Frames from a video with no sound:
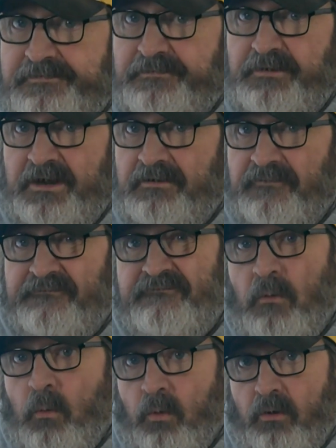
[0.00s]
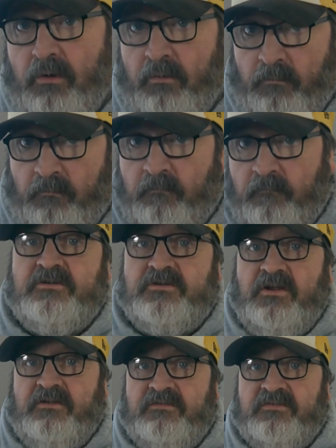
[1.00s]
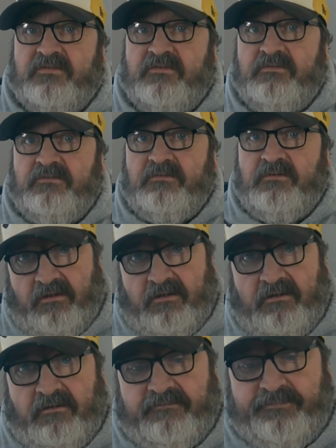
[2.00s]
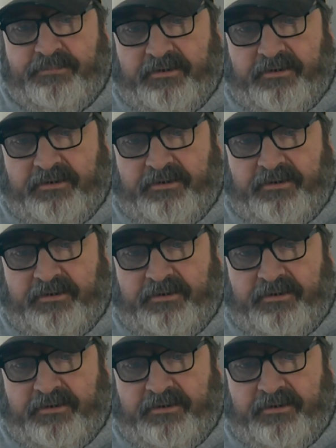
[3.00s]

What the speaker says: 3 to 4 sheets of